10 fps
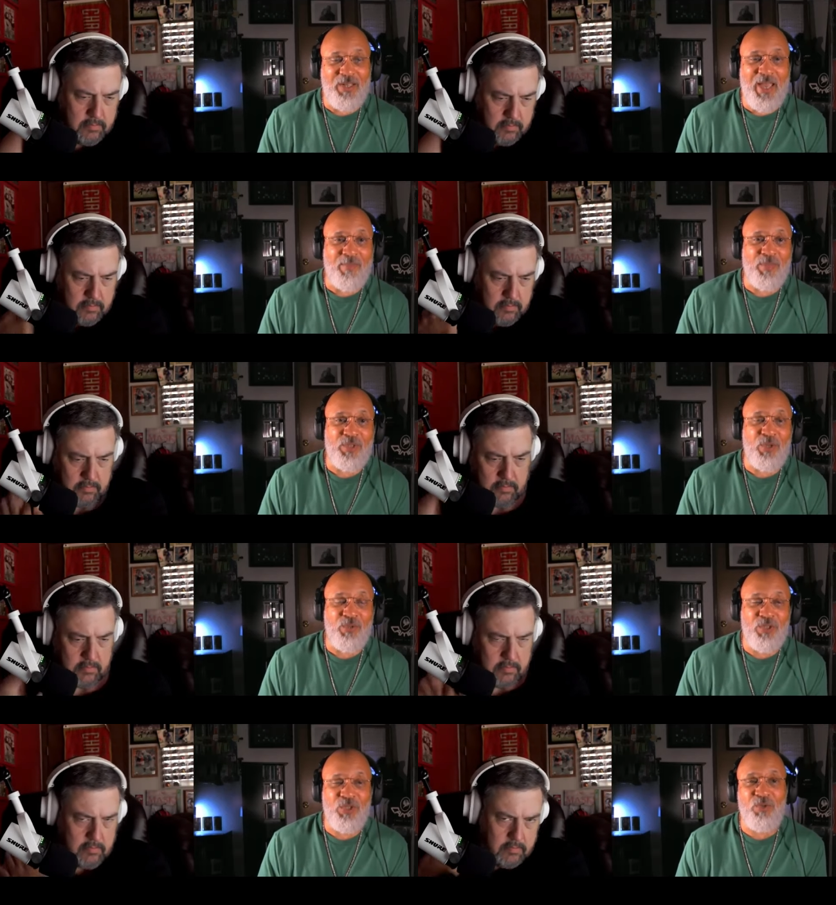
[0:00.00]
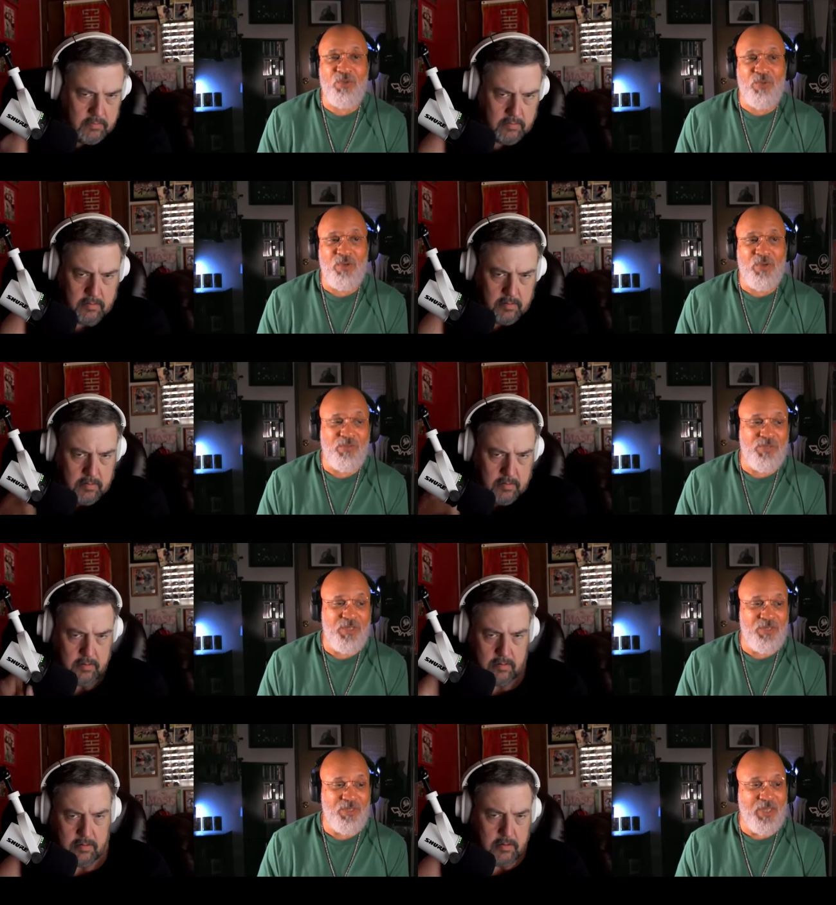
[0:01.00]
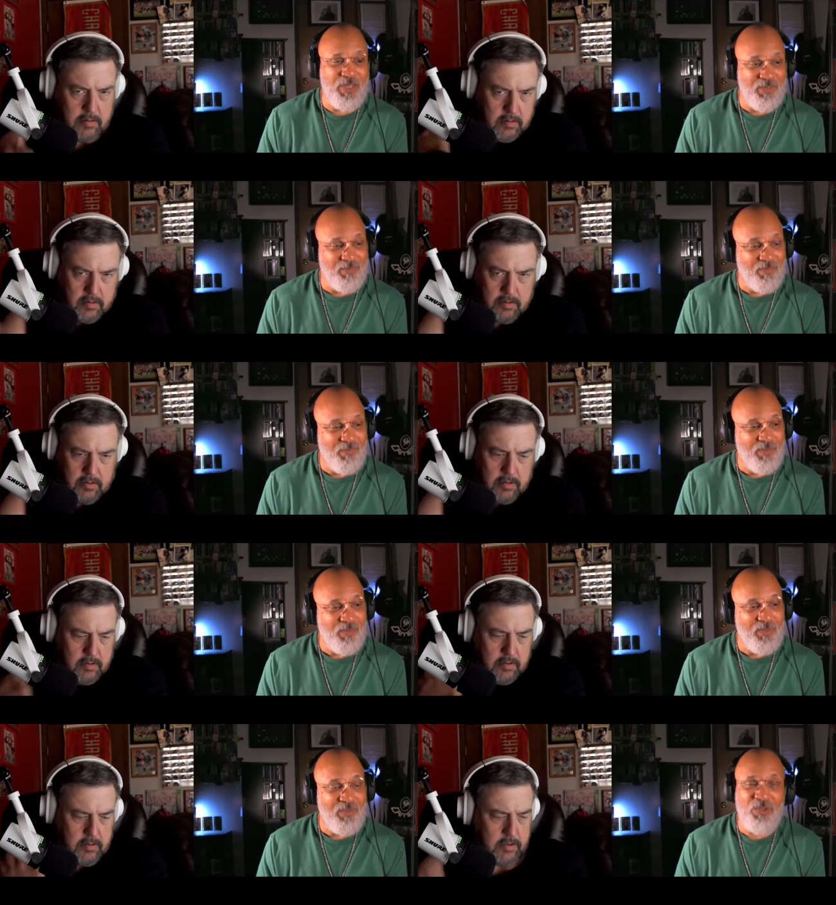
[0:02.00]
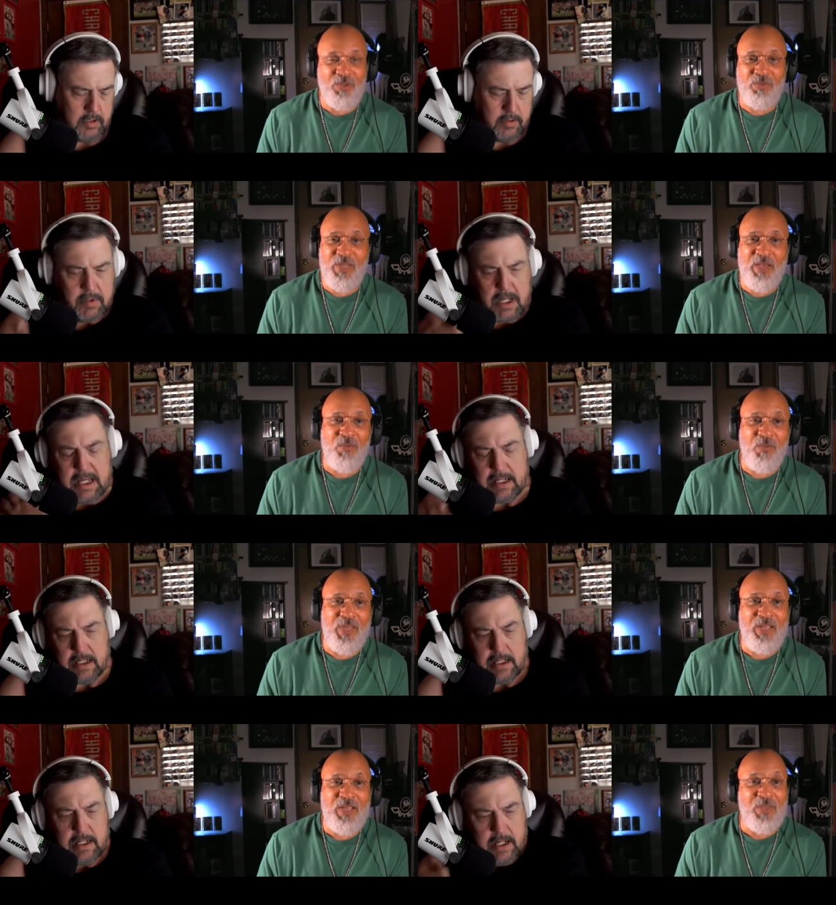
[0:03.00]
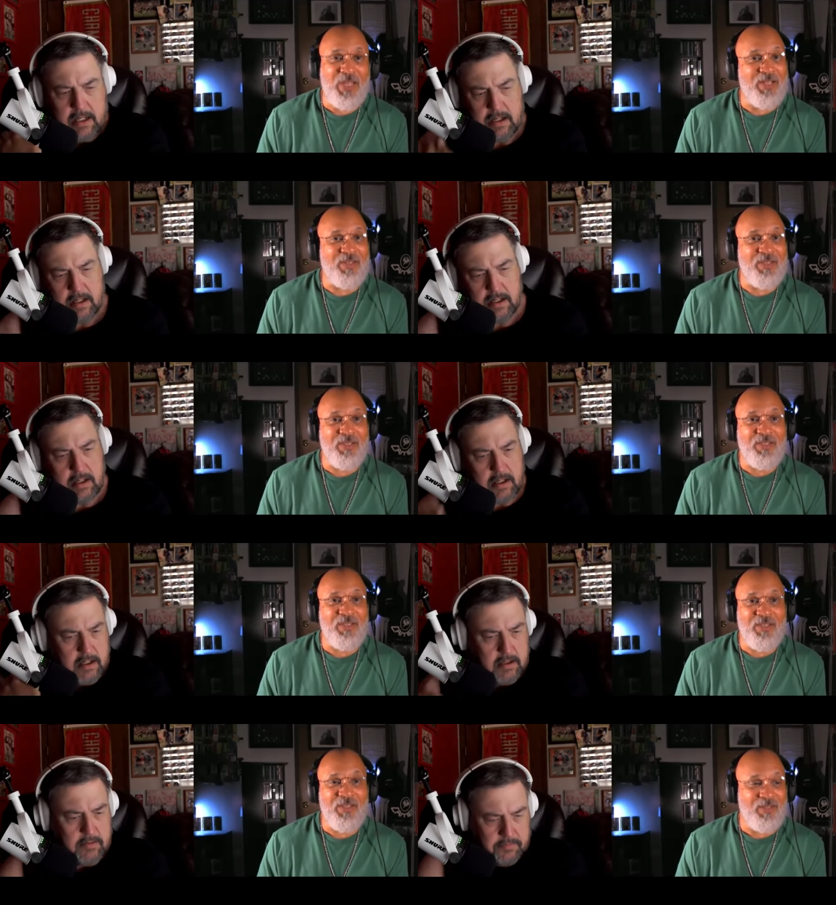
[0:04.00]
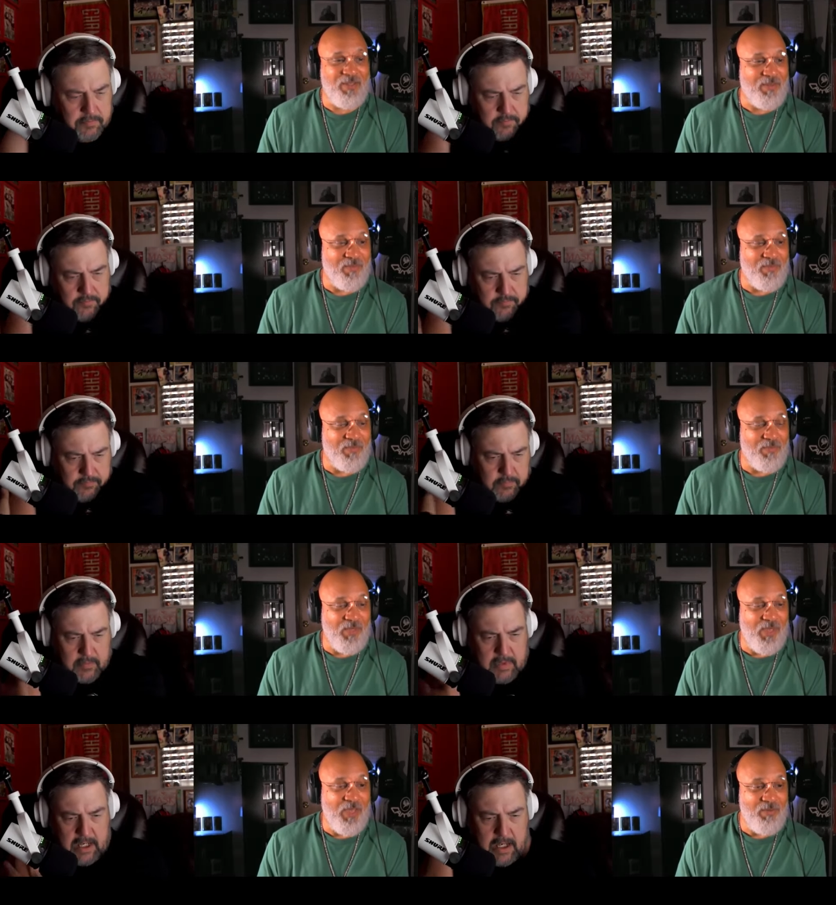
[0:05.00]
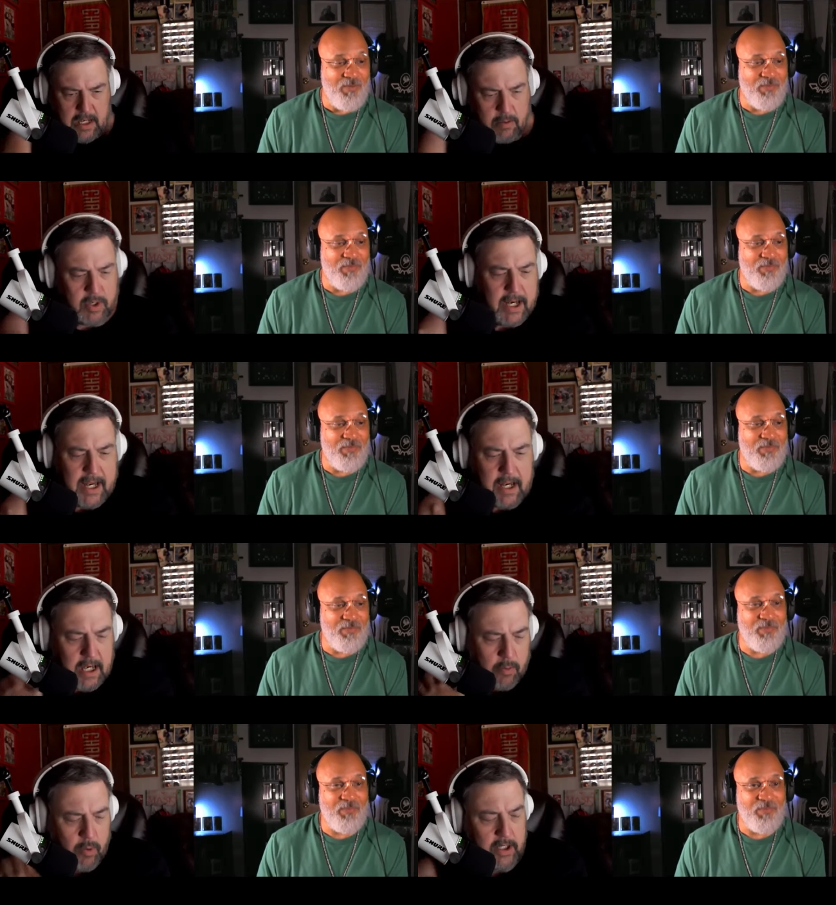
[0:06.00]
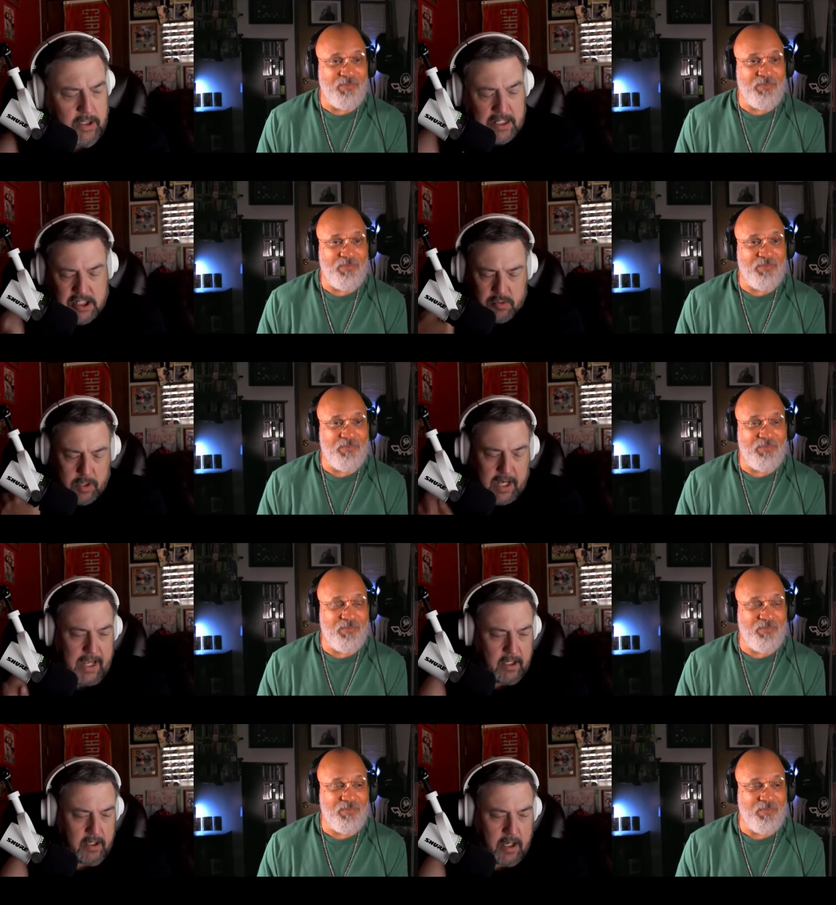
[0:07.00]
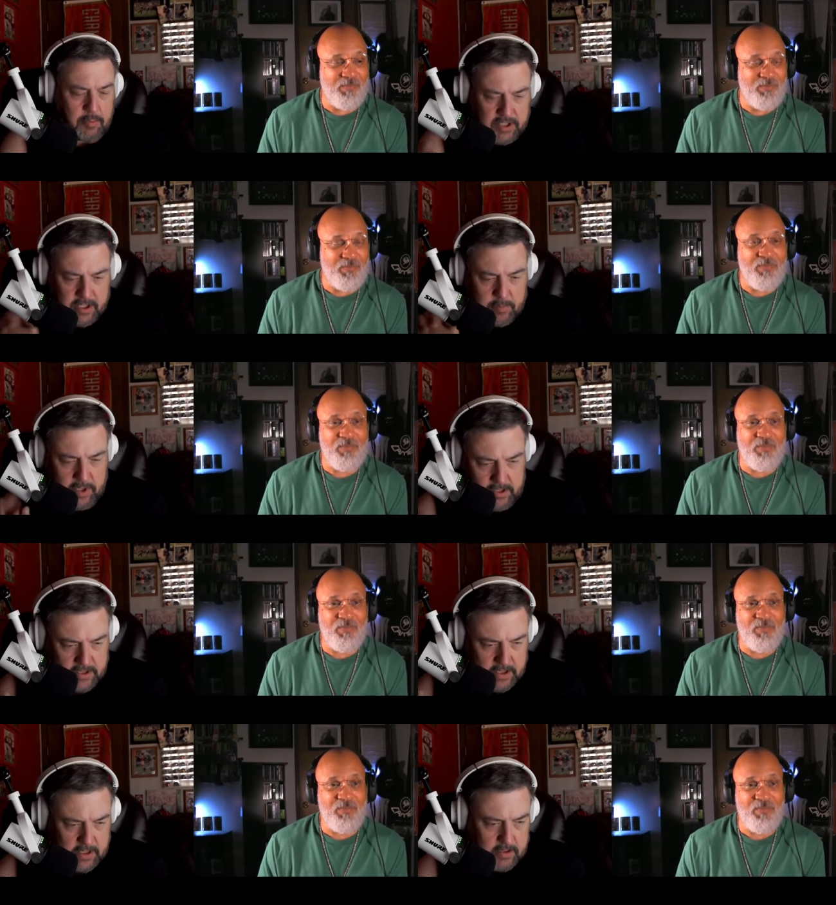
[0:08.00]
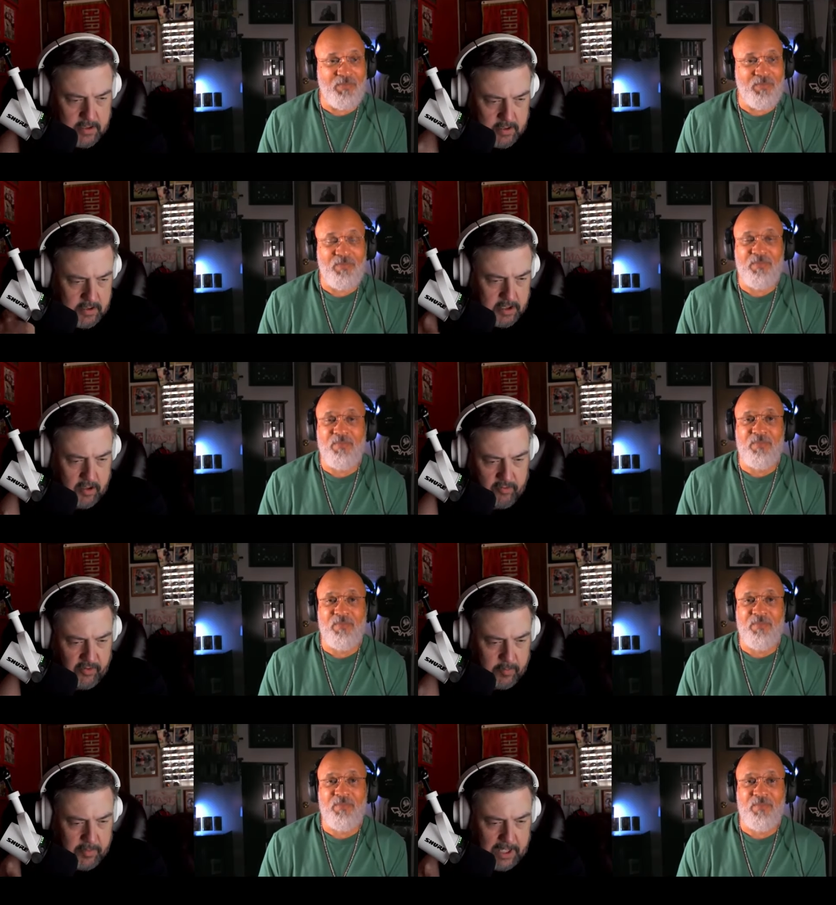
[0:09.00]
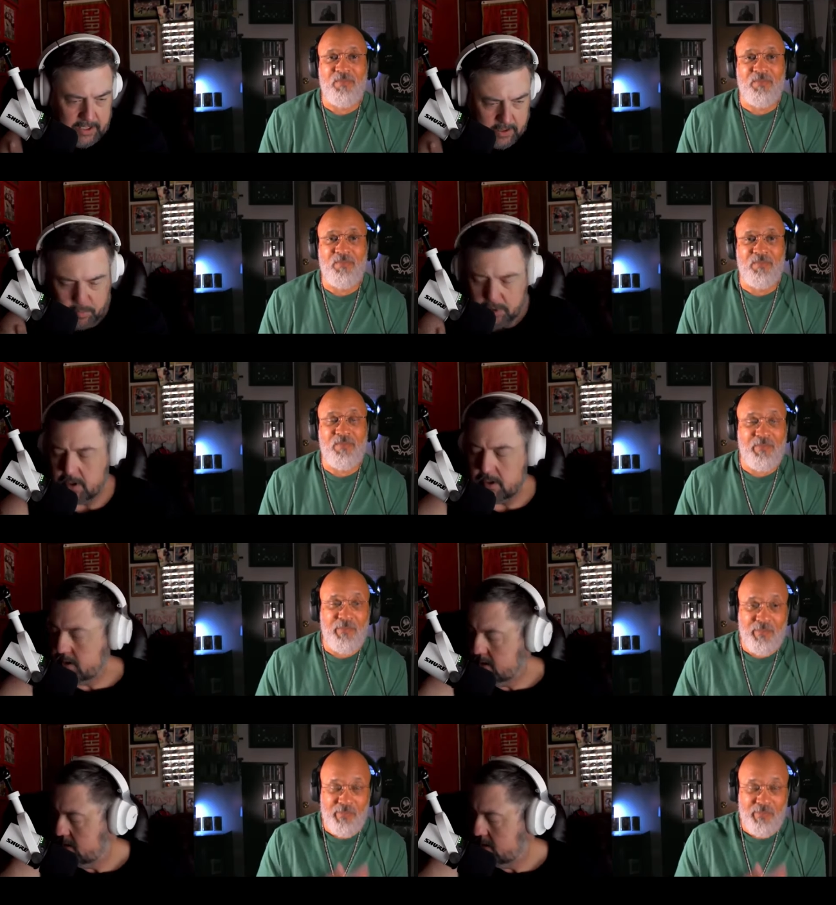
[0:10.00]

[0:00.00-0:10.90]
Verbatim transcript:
Speaker 1: episode two of season eight. So yep. yeah, we mm. got.
Speaker 2: Go ahead. I want to. I want to. I just want to add a couple tidbits that you know from like the book.